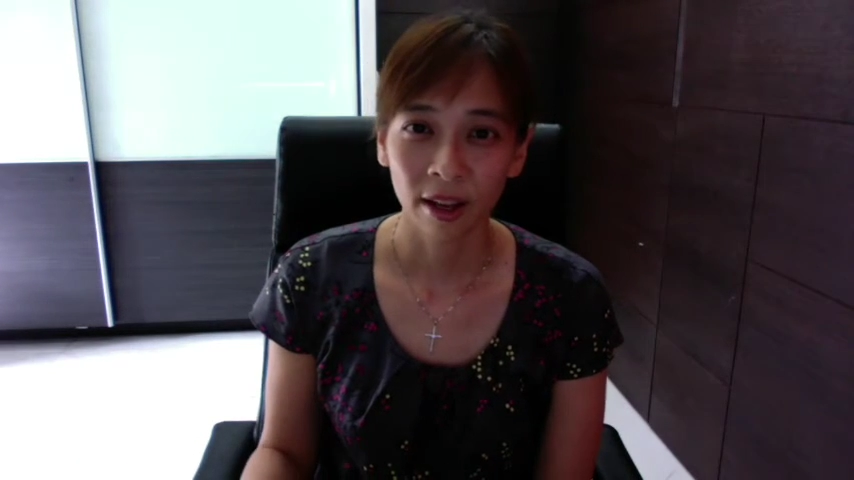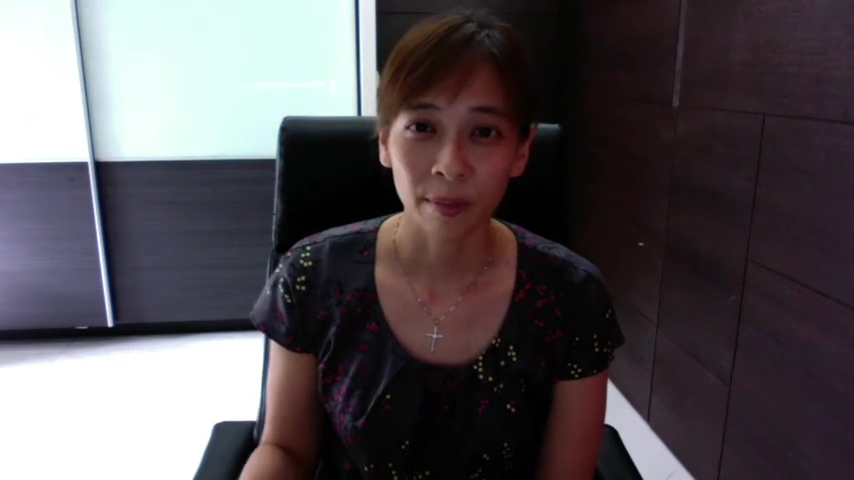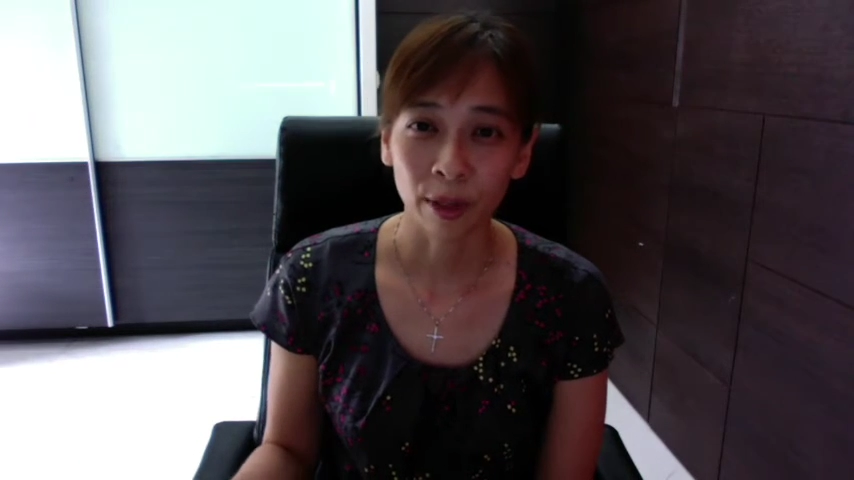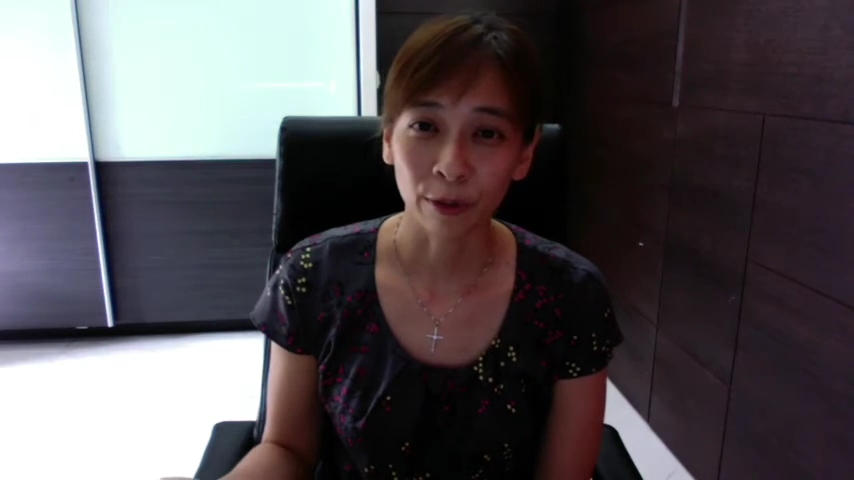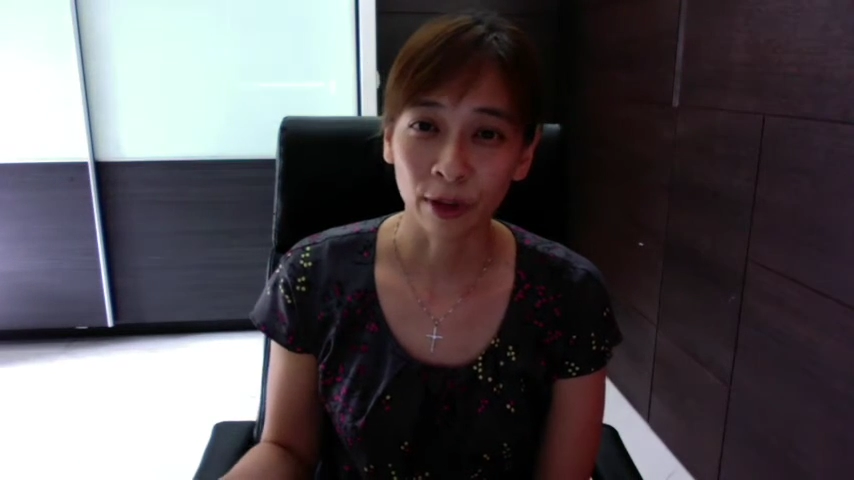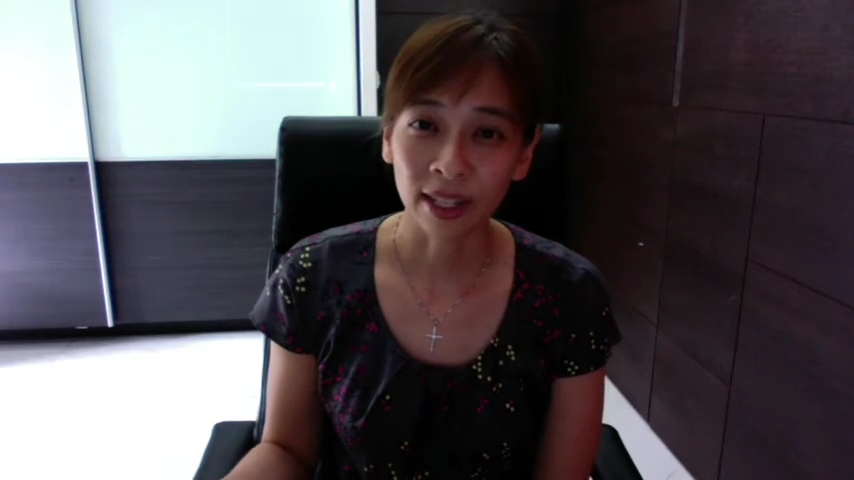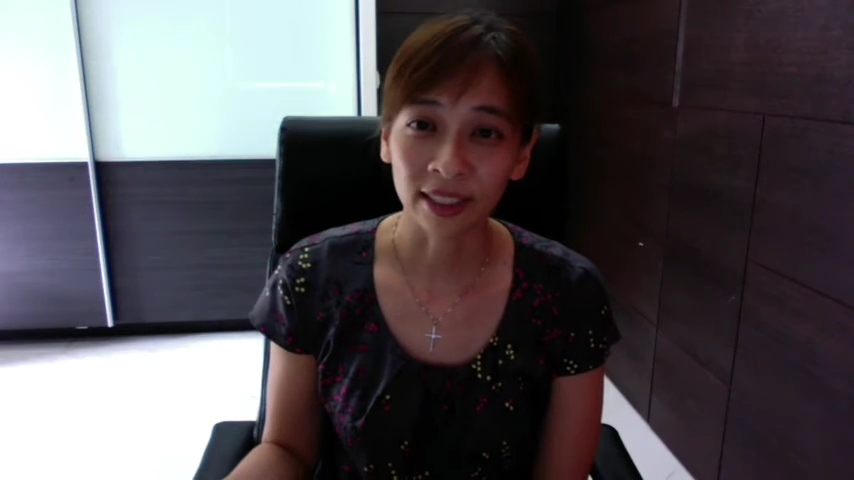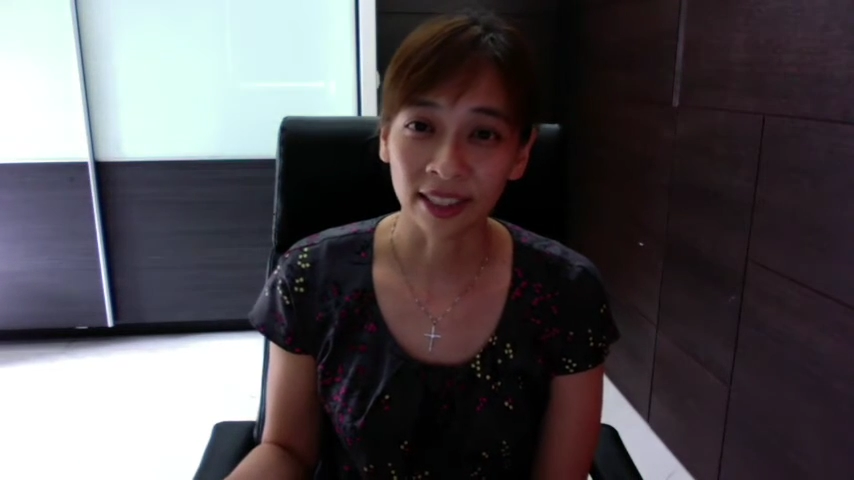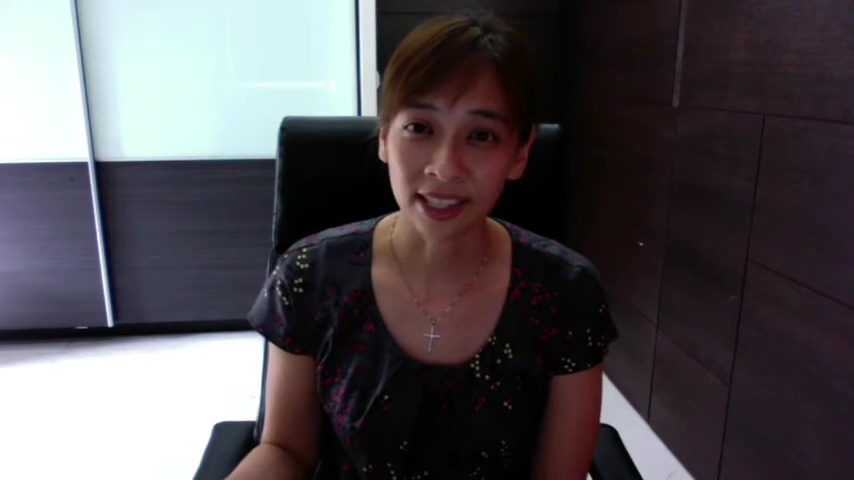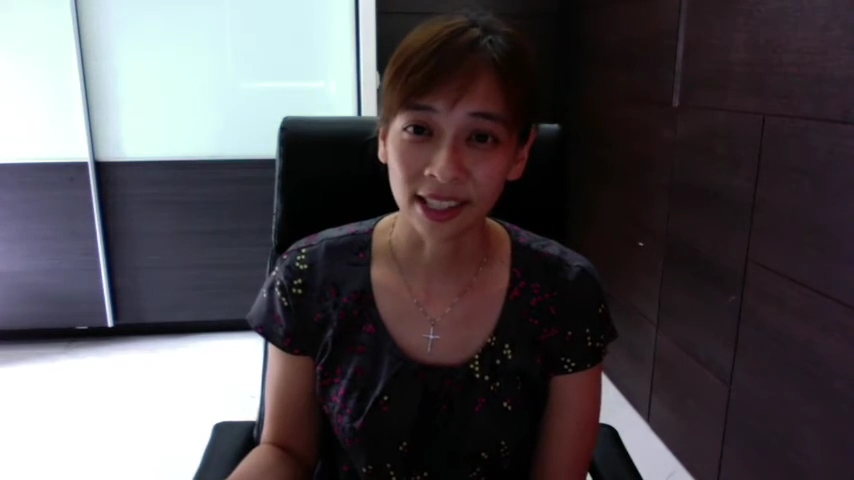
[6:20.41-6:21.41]
My friend
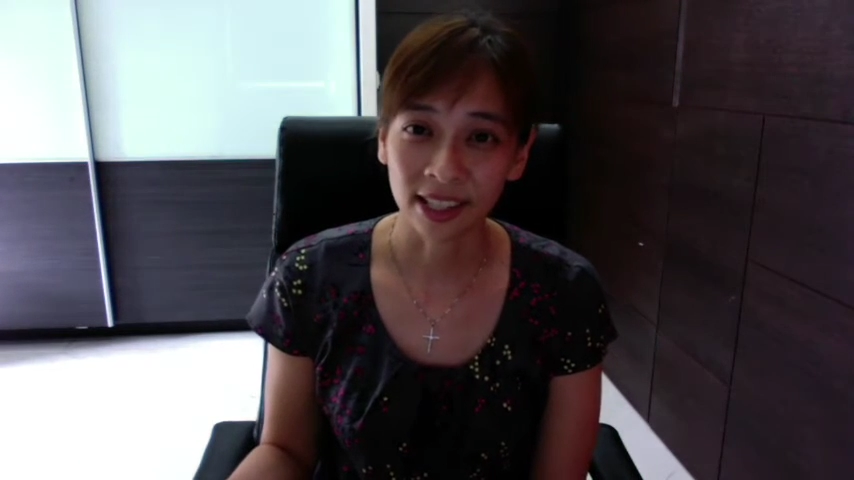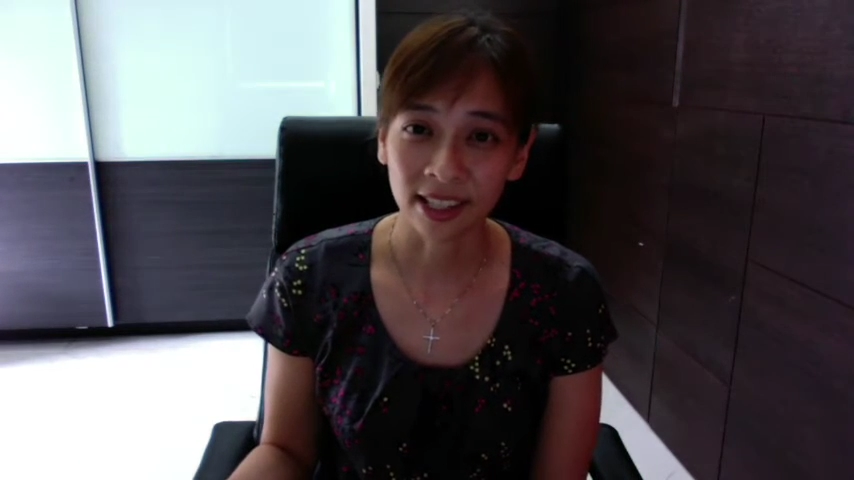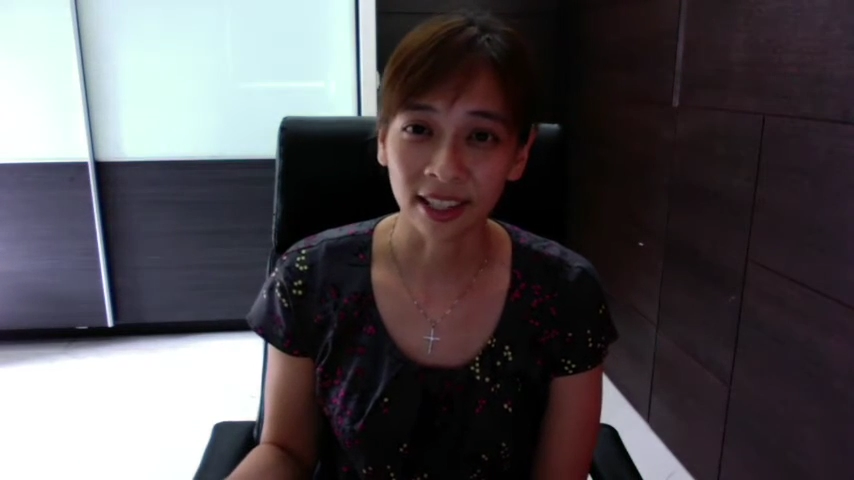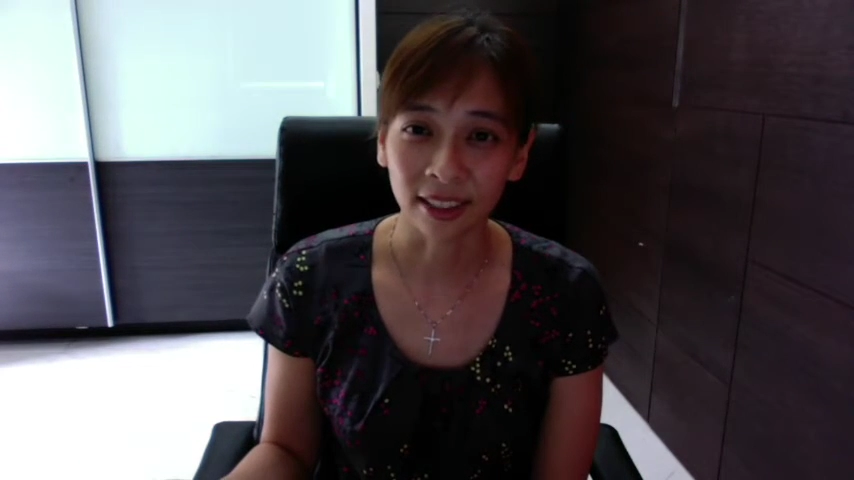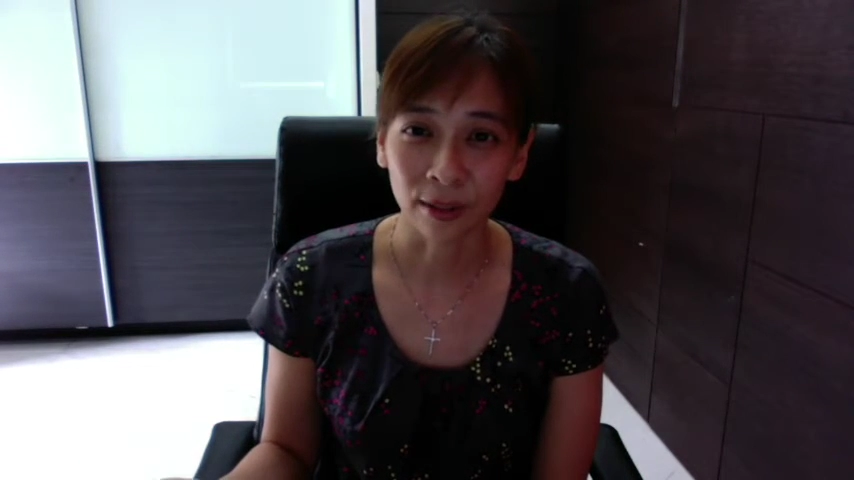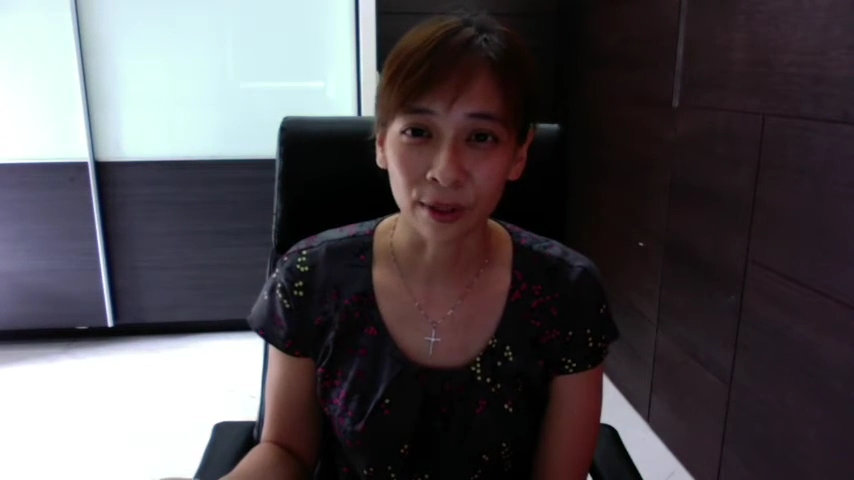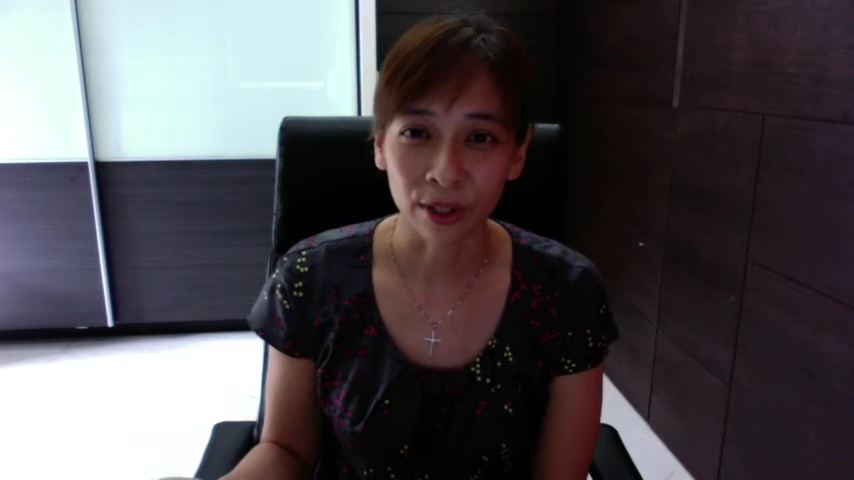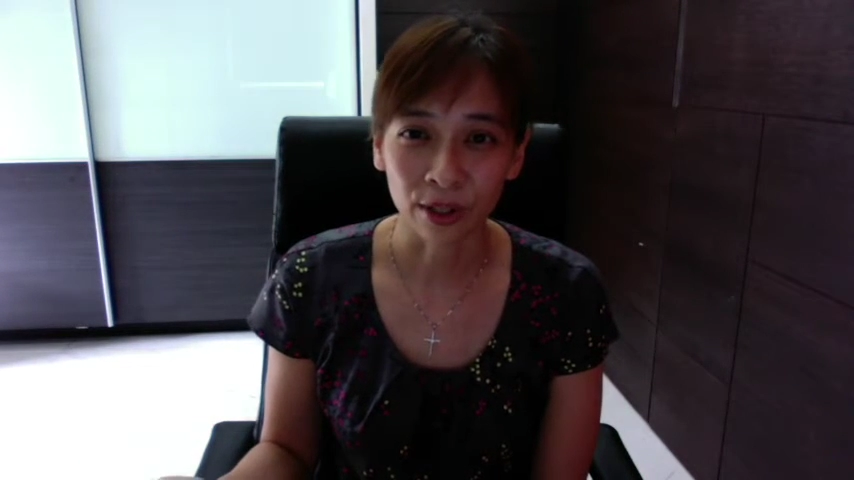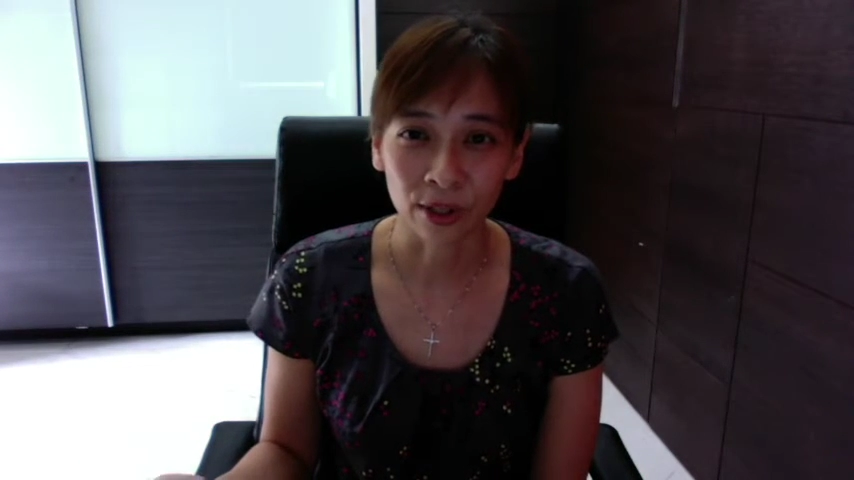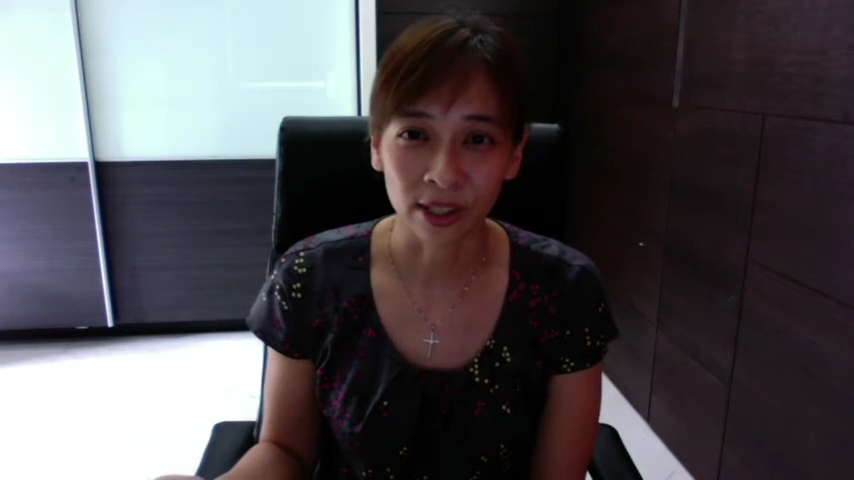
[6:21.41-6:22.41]
Alyssa's 11-year-old